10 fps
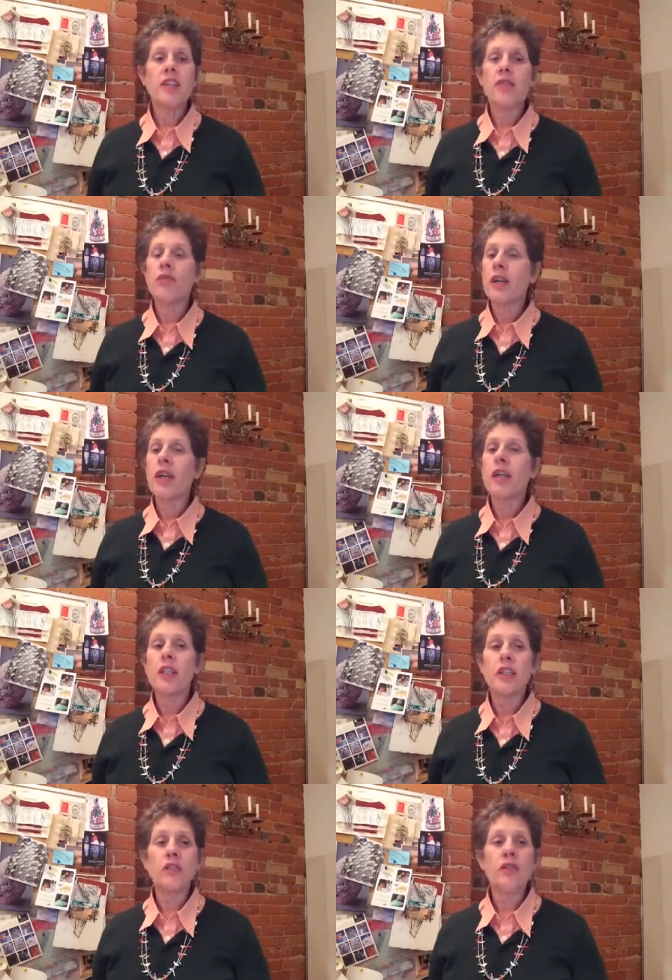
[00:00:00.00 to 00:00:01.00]
enough
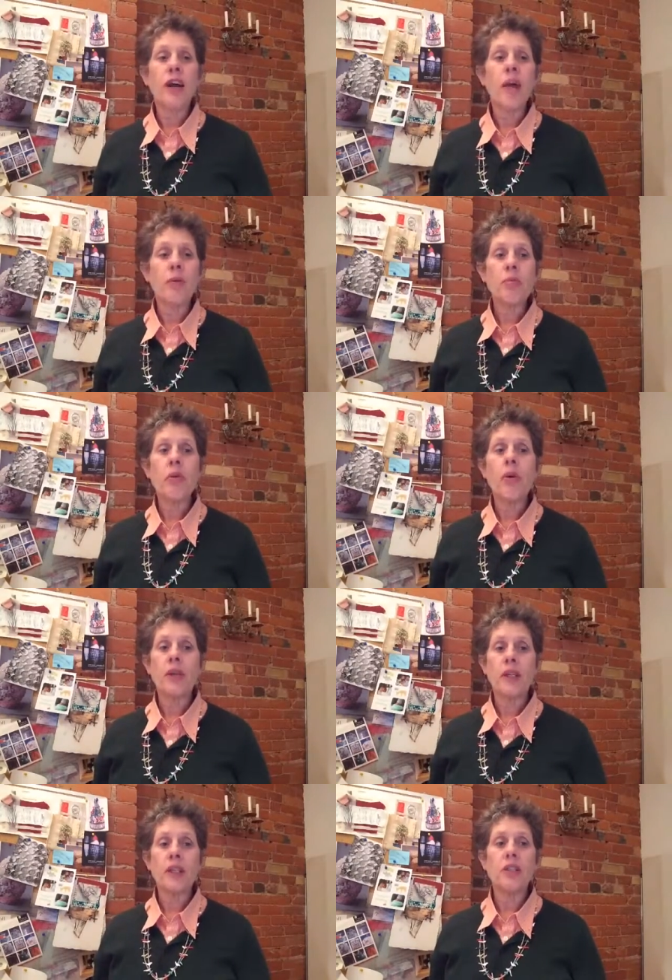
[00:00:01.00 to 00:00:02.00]
recognition for how
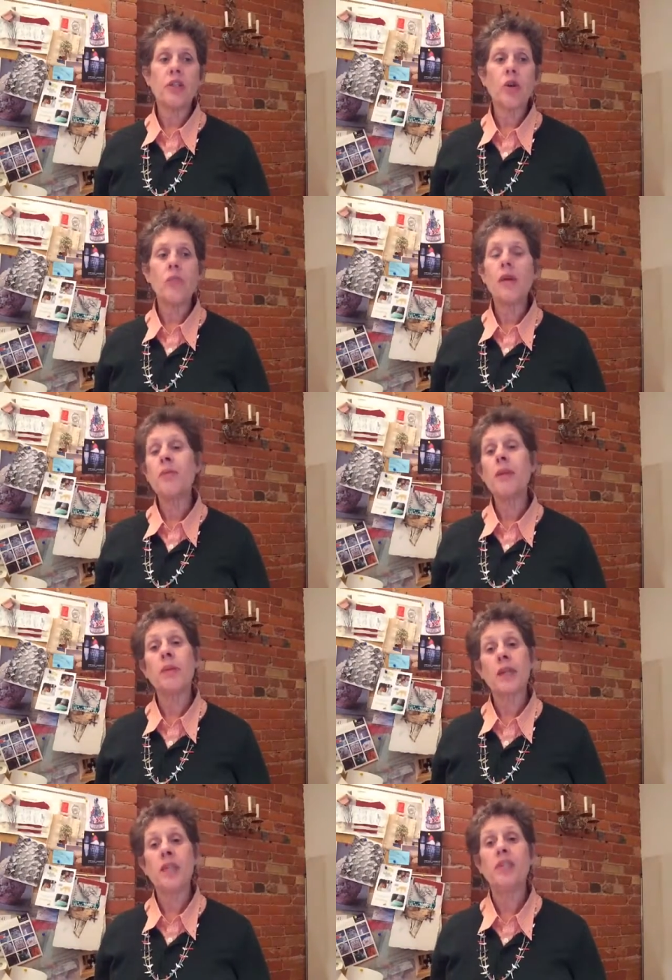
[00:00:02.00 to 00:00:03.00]
important it is, or maybe
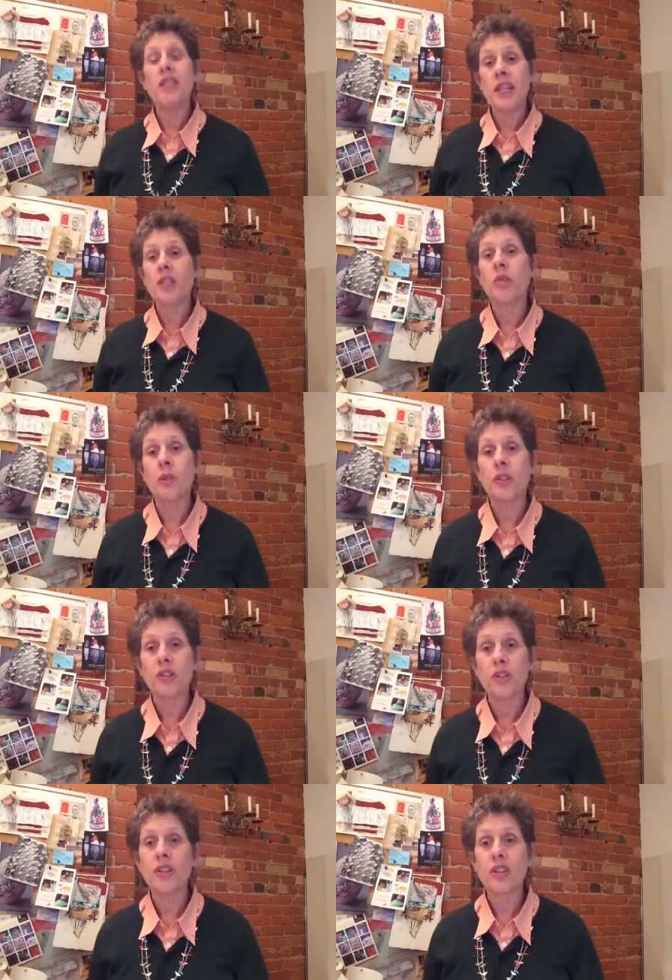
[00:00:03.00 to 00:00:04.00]
because the dental bills
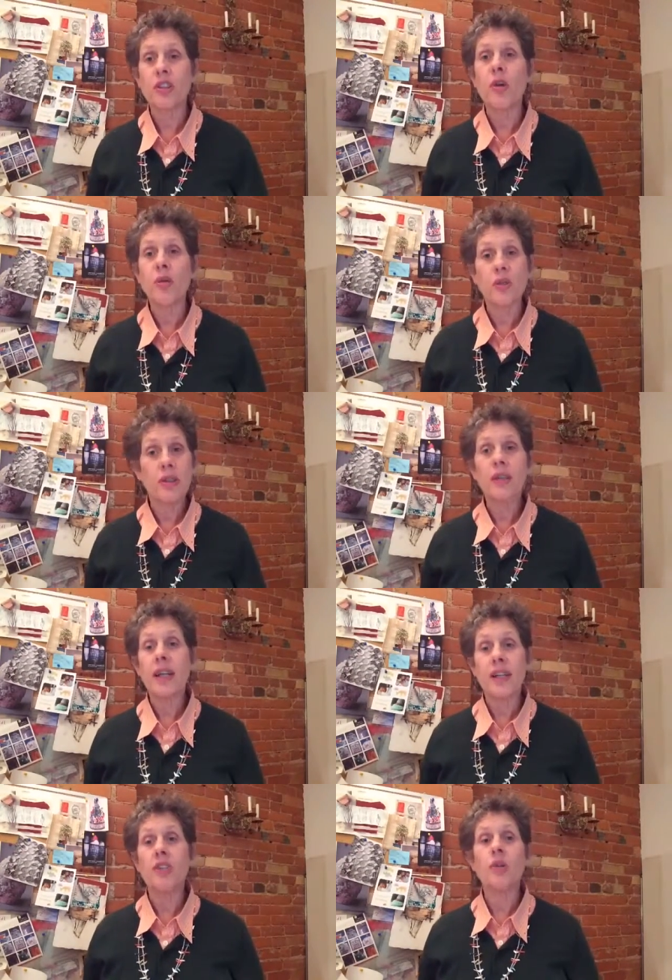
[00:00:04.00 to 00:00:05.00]
are just so
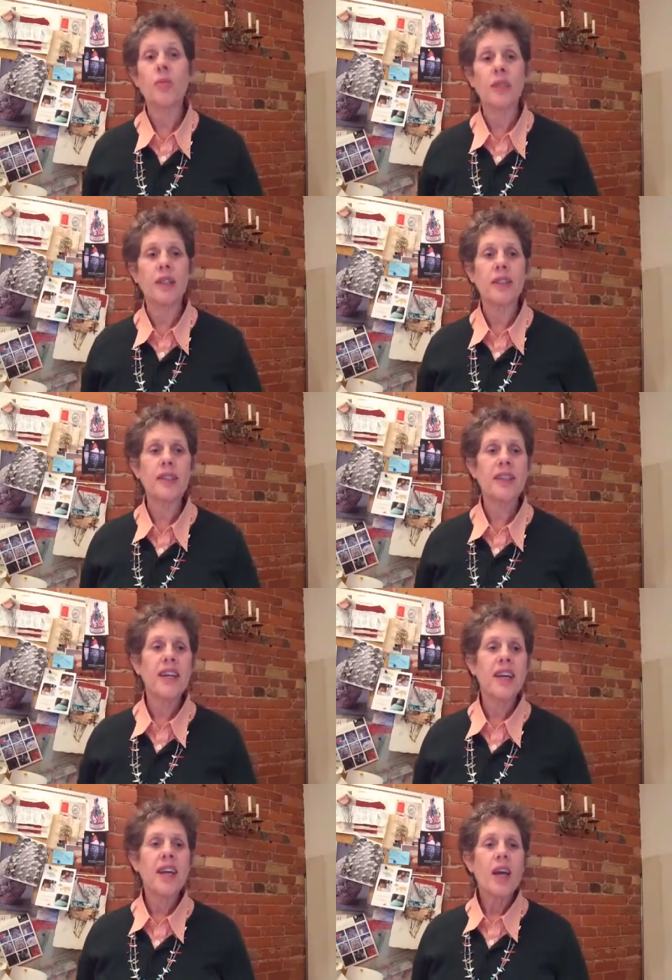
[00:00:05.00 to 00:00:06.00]
exorbitant.
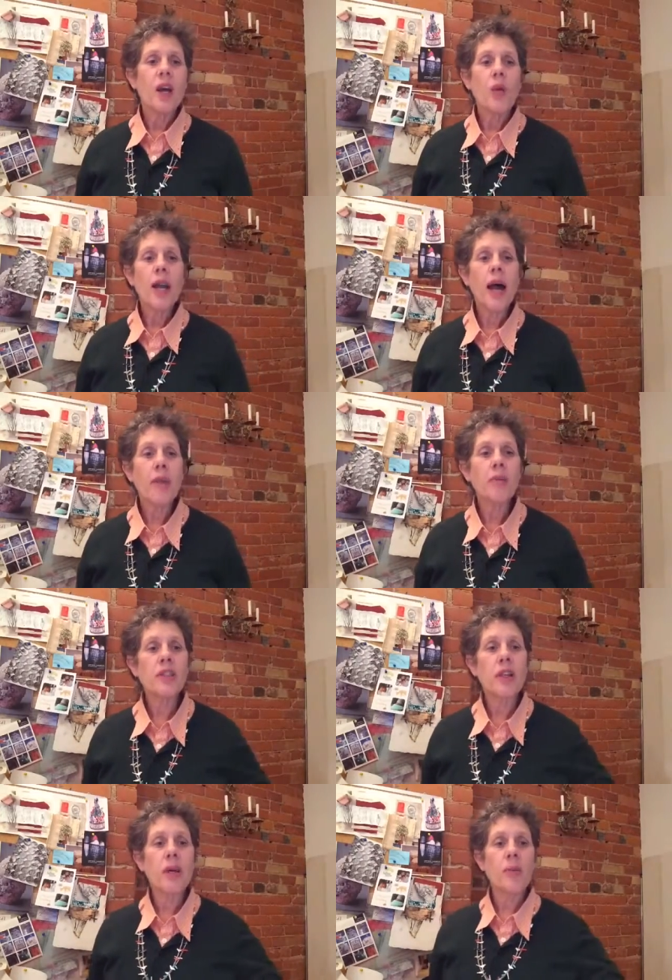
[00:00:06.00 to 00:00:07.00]
What happens
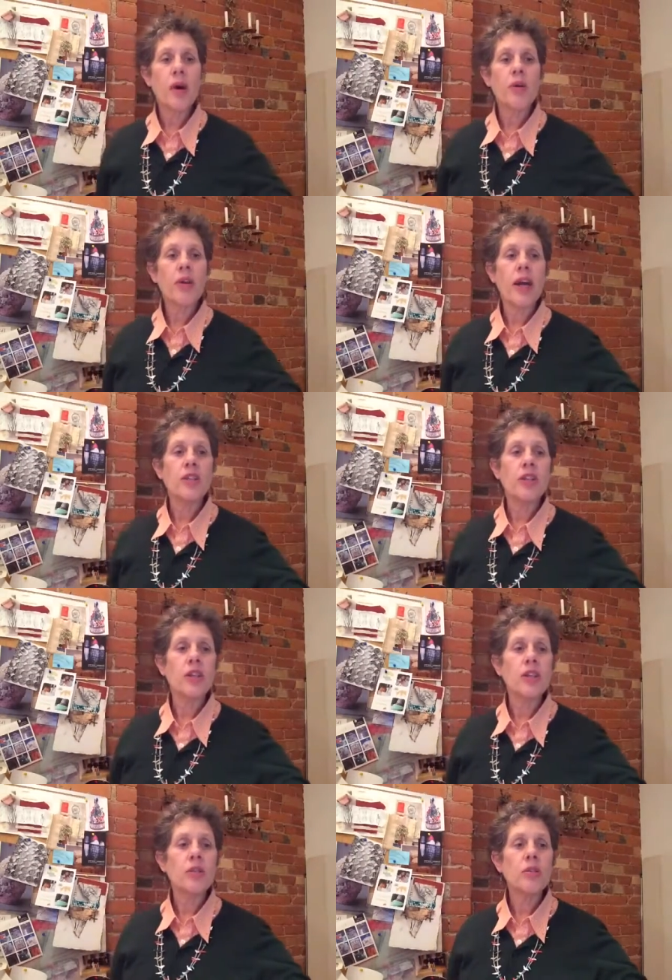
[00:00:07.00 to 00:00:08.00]
in our mouth has
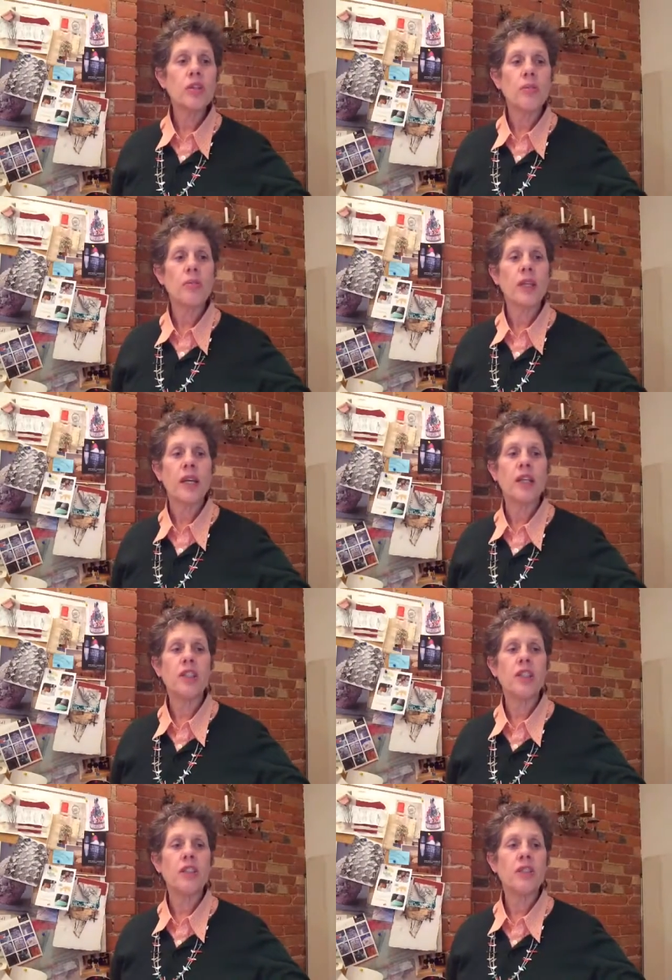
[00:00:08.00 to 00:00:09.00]
huge
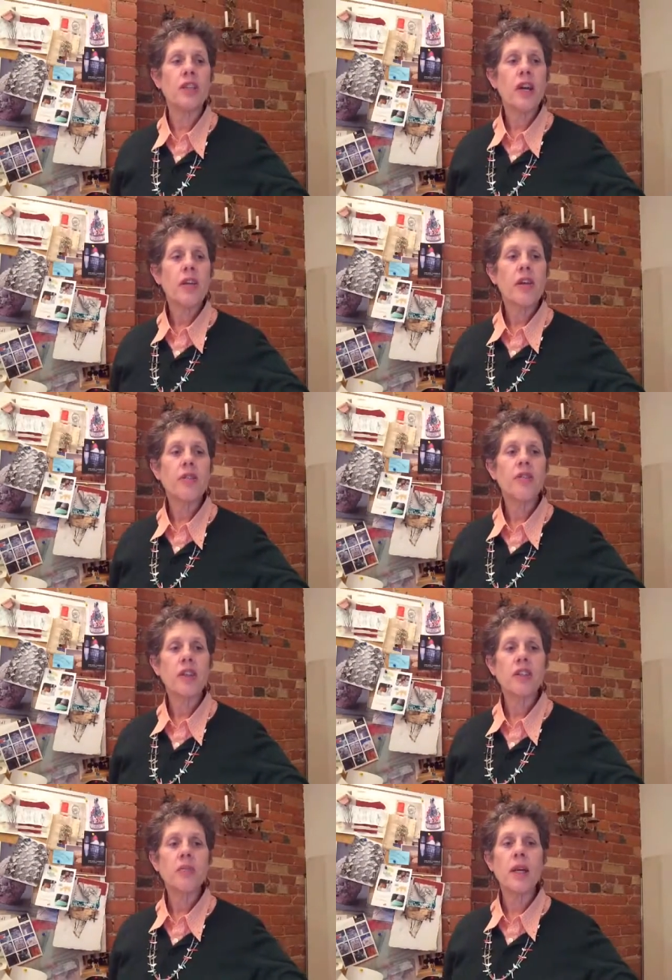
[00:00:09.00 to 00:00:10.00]
implications that
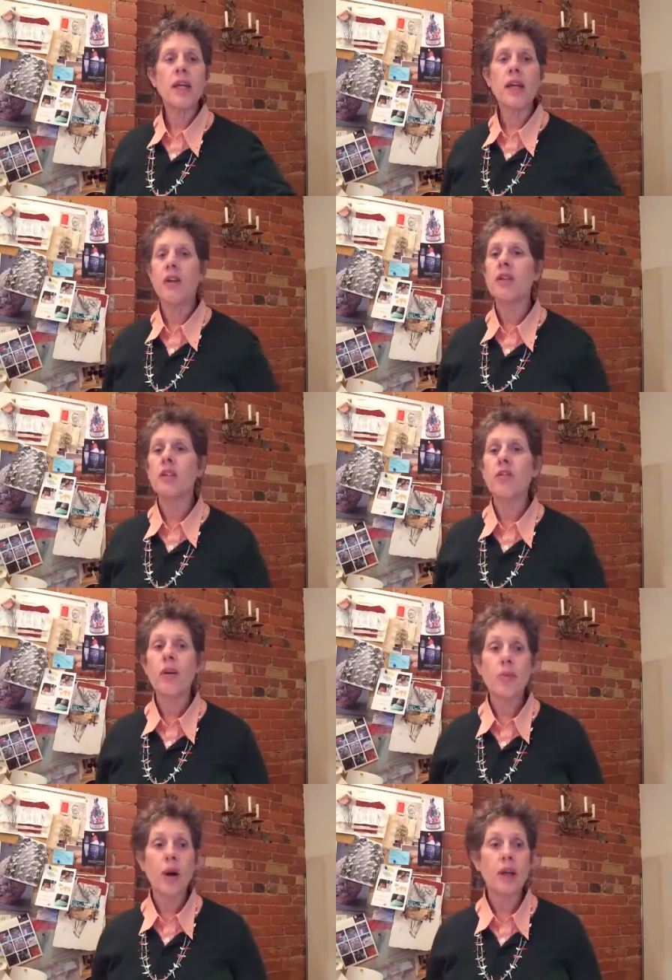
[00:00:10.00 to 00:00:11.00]
affects many areas of our
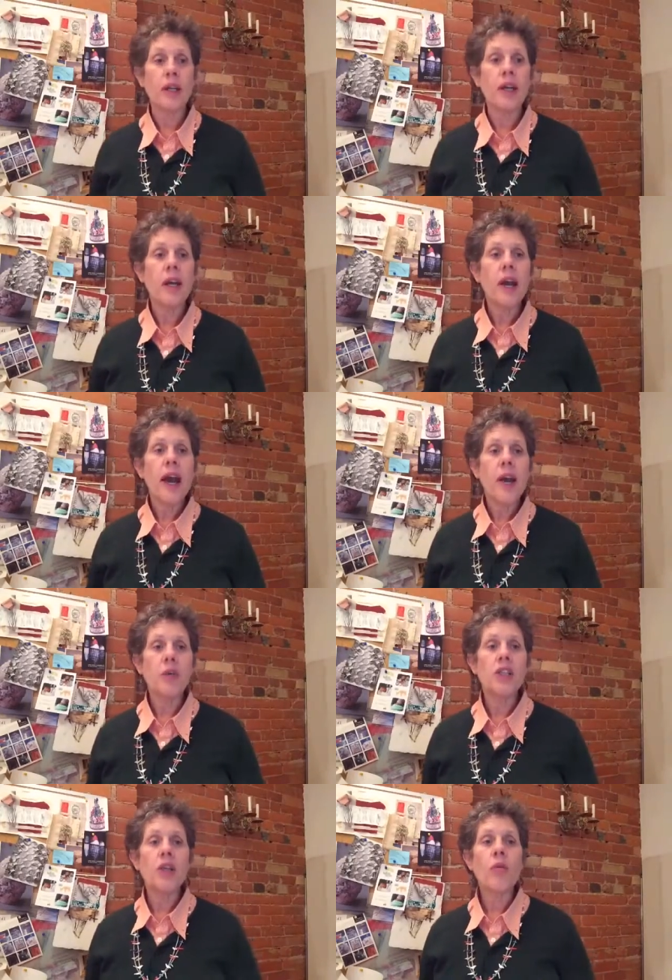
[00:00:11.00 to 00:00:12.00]
body, and
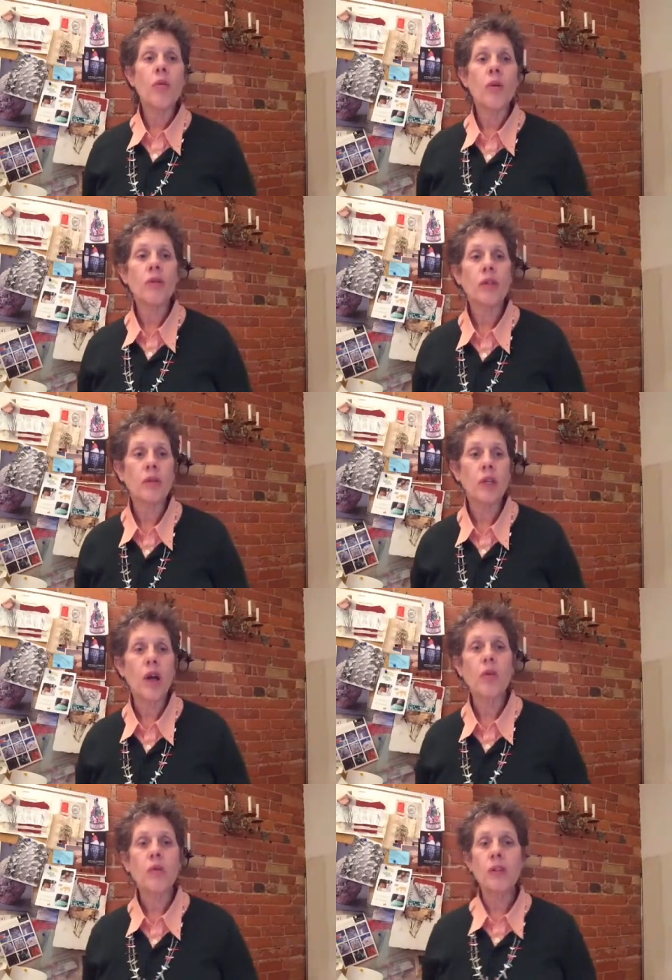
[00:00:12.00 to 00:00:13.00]
we
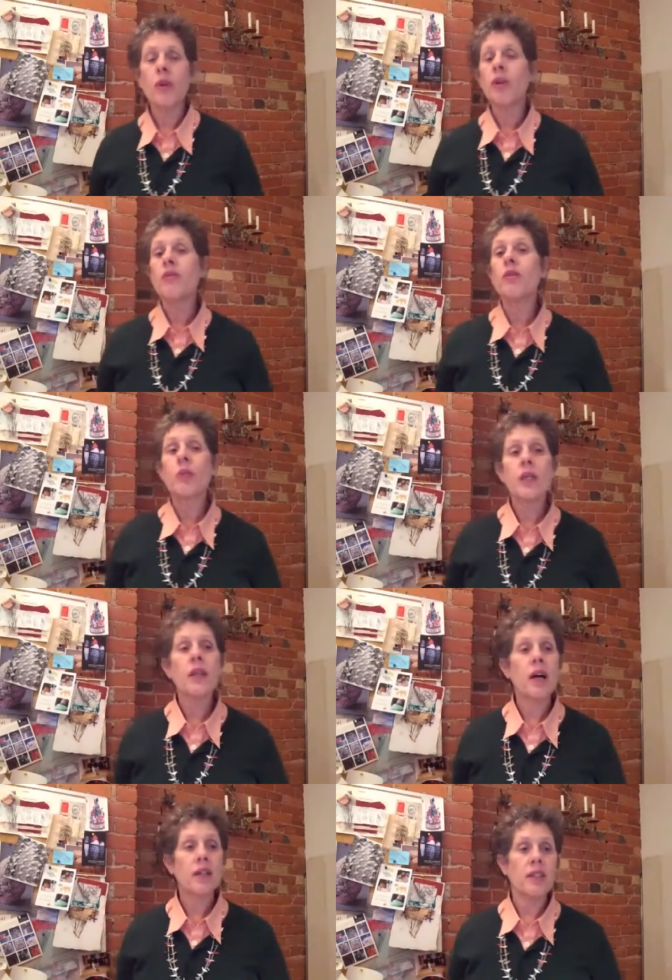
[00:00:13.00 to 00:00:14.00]
don't even
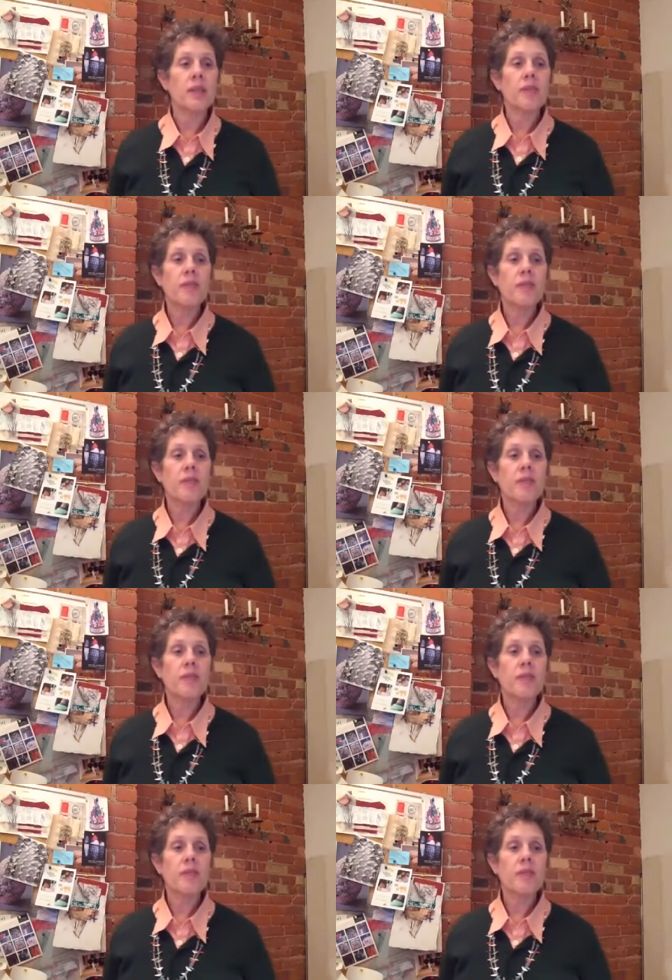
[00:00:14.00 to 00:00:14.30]
realize it.